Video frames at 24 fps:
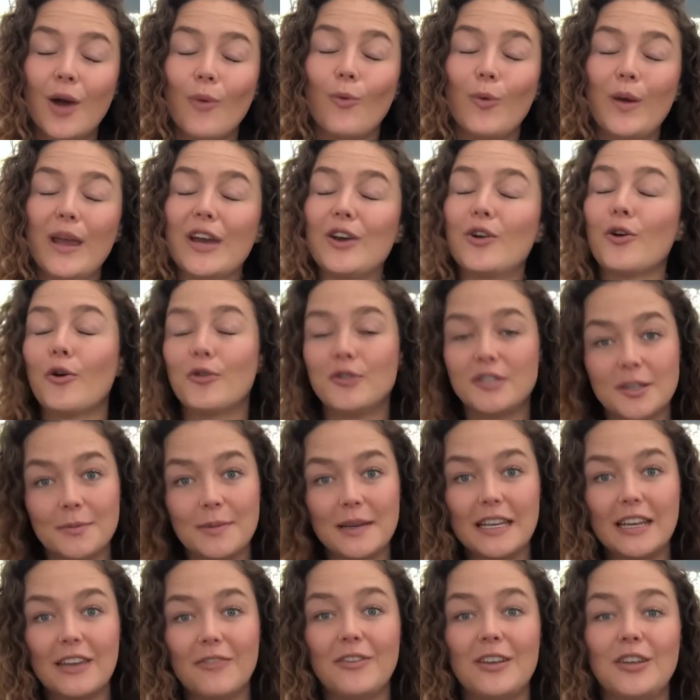We are going to
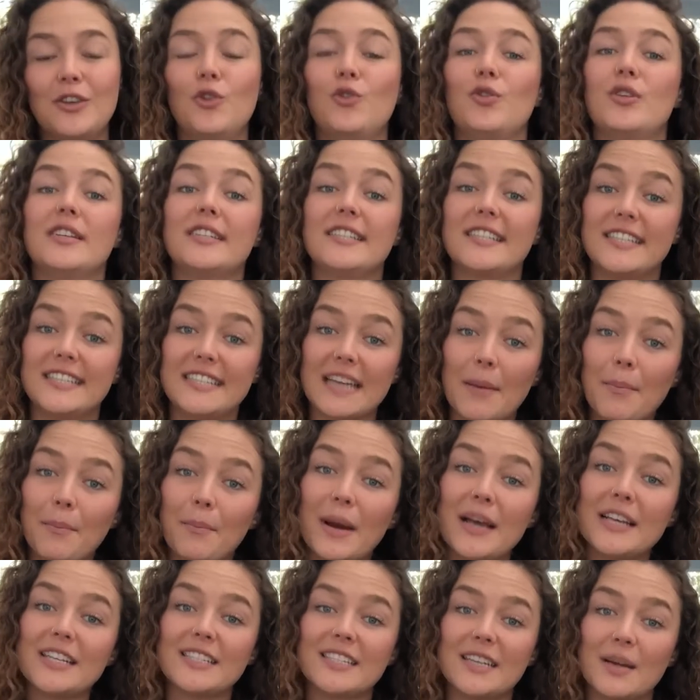be giving you the
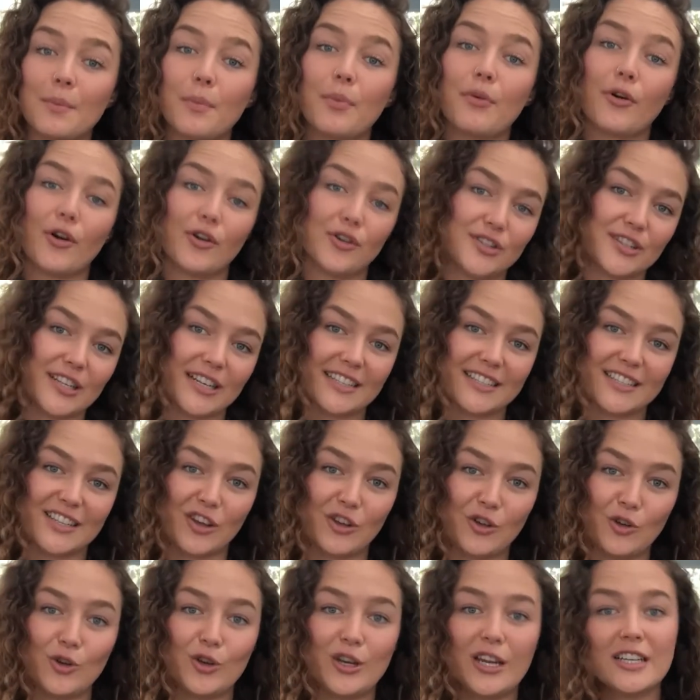step-by-step -step process
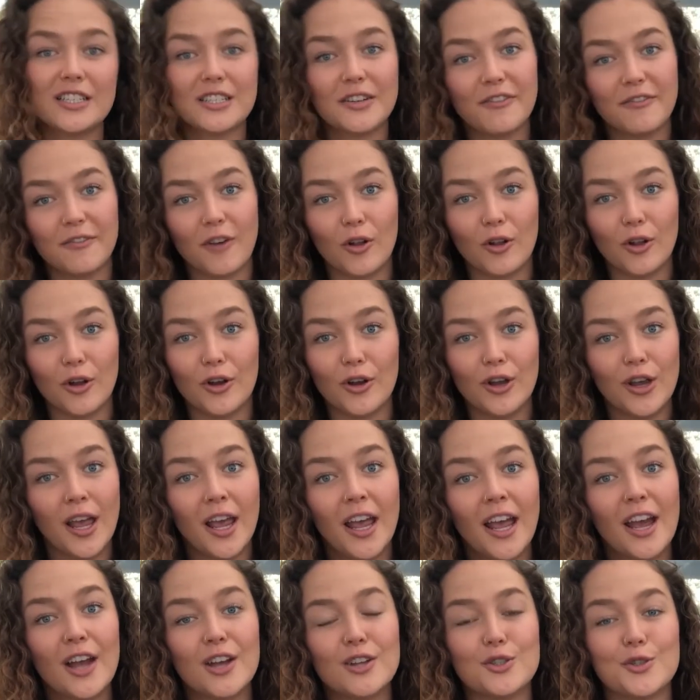that you need to follow
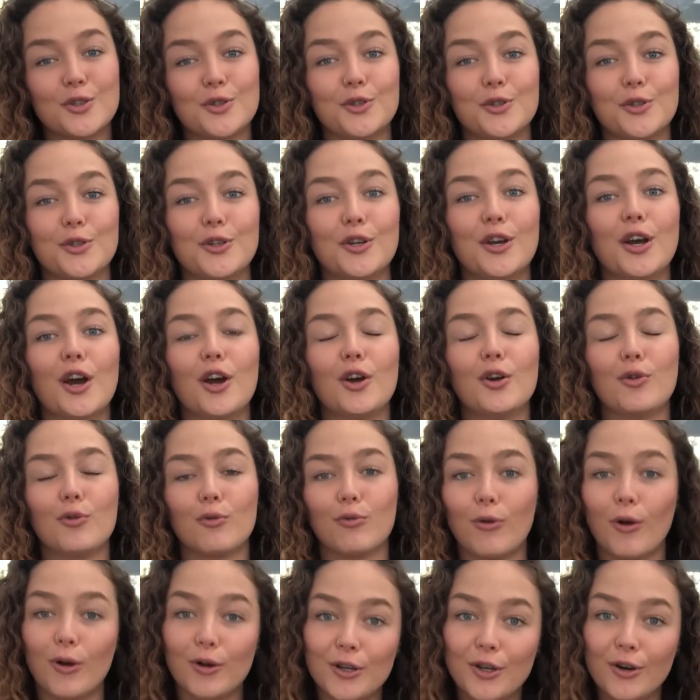to
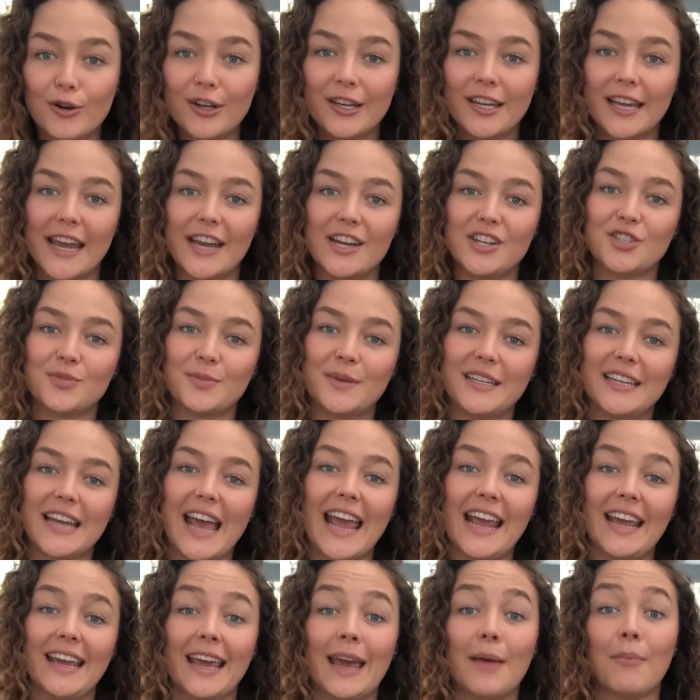grow your engagement
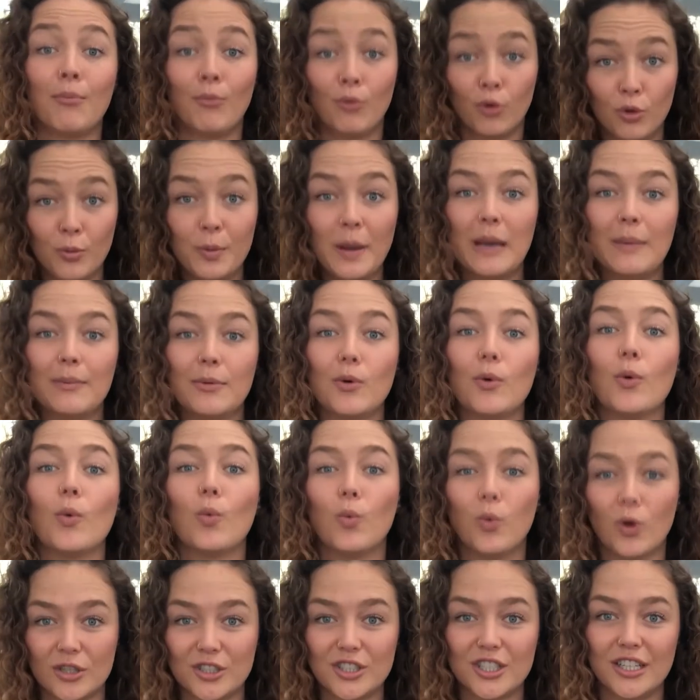and get more people
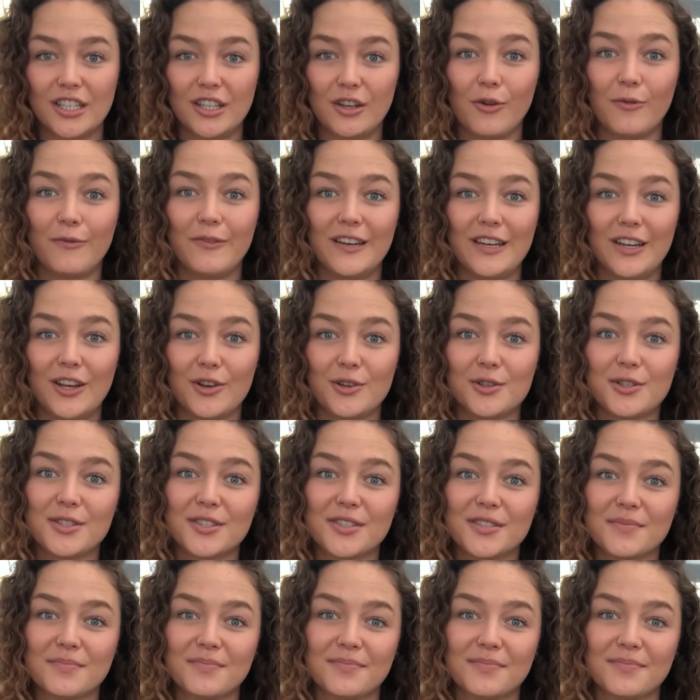watching your videos.